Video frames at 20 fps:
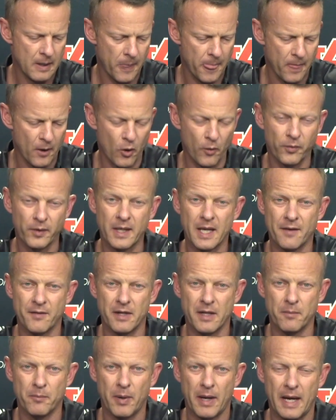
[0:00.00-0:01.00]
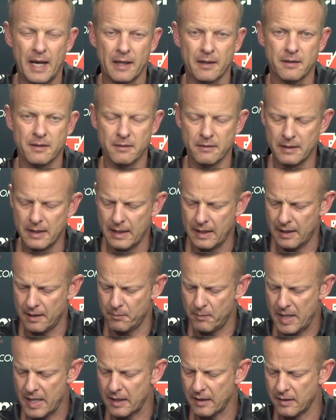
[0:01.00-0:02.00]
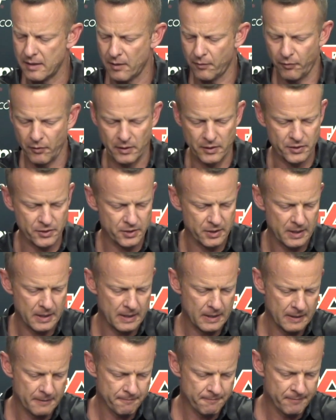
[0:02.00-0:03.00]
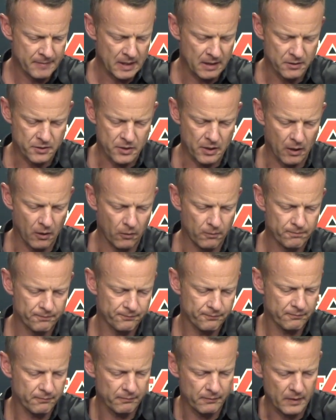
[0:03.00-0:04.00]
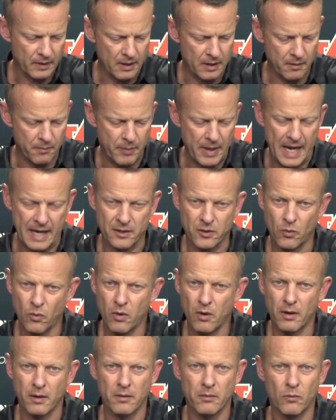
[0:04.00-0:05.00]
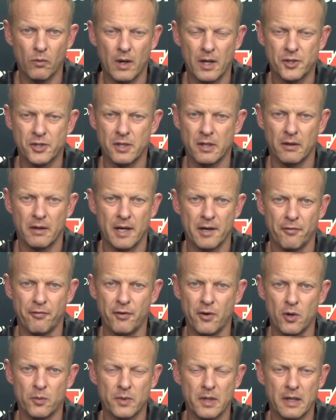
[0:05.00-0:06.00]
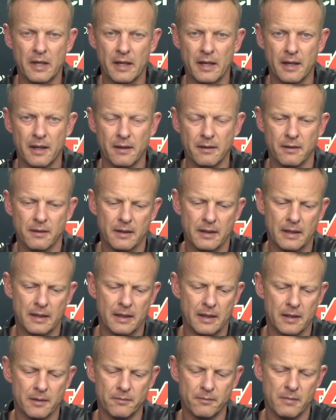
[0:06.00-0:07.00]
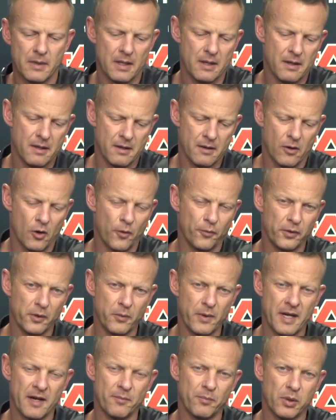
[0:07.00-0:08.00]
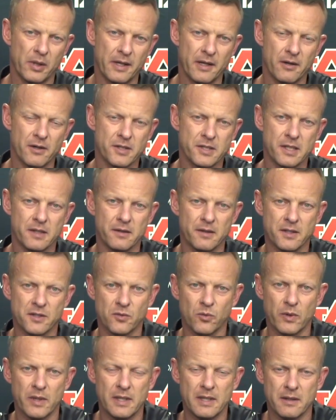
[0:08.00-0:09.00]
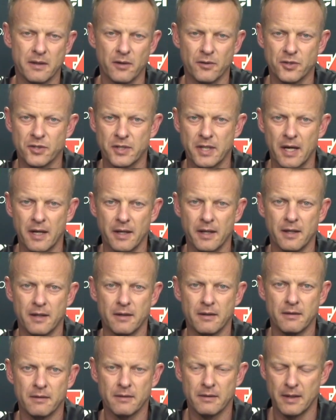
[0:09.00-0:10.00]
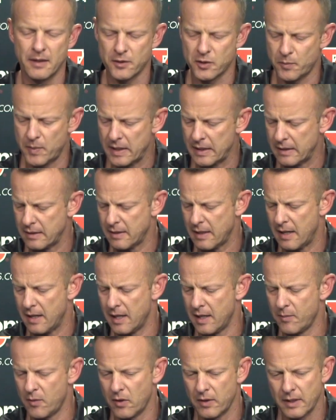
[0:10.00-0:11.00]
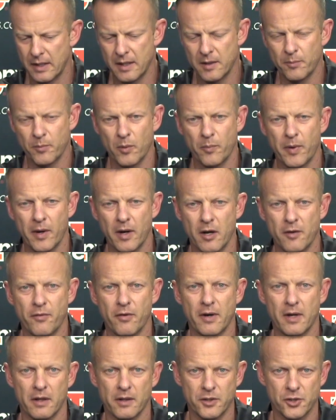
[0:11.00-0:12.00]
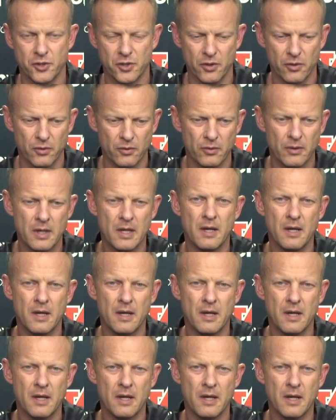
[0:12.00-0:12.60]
hopefully have an impact and make a difference. So, uh, back to work, watching a lot of film today. Um, hopefully we have players in this week. They're studying, they're spending time on getting prepared for LSU,